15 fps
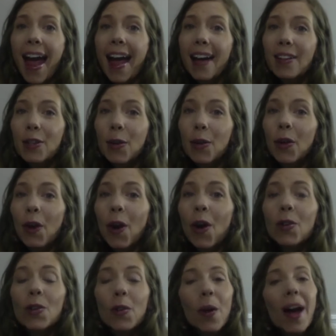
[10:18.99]
So they're
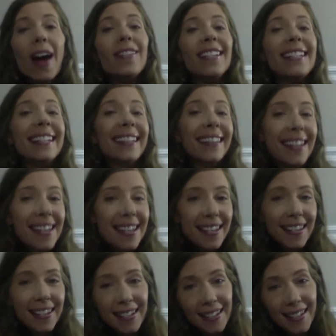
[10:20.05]
also having to
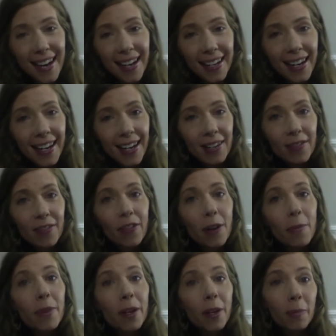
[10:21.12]
listen and take in
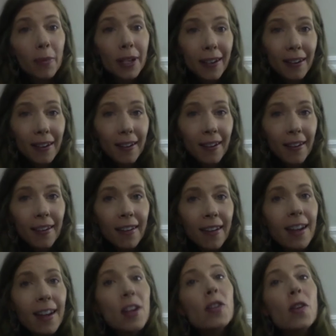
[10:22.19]
from their peer
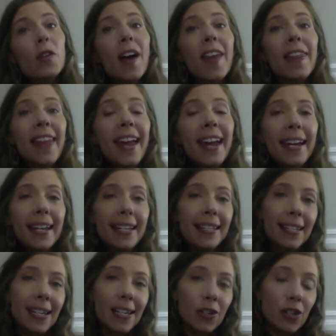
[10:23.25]
so that they can
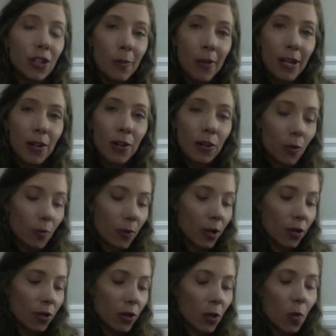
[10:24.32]
teach someone else the
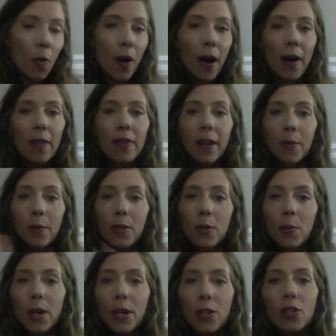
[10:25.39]
word. So they would
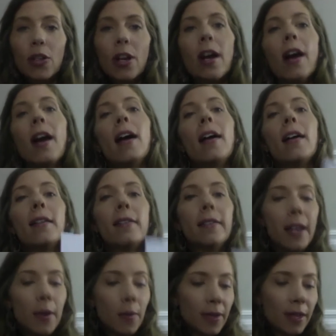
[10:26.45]
switch,
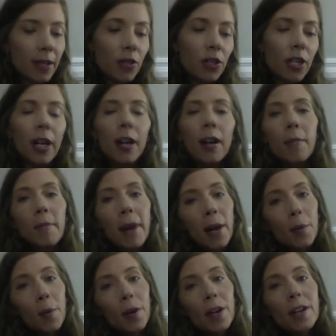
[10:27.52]
they would then share, my
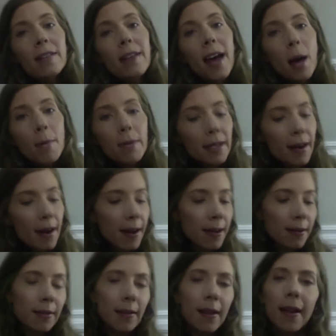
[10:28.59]
word is
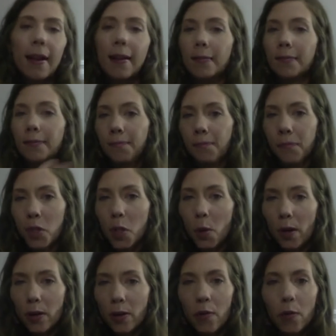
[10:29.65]
habitat, and so on
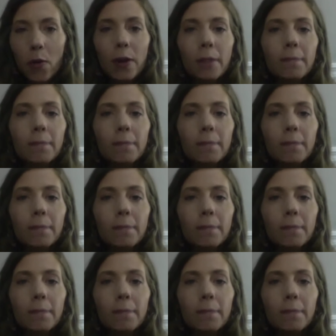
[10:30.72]
and so forth.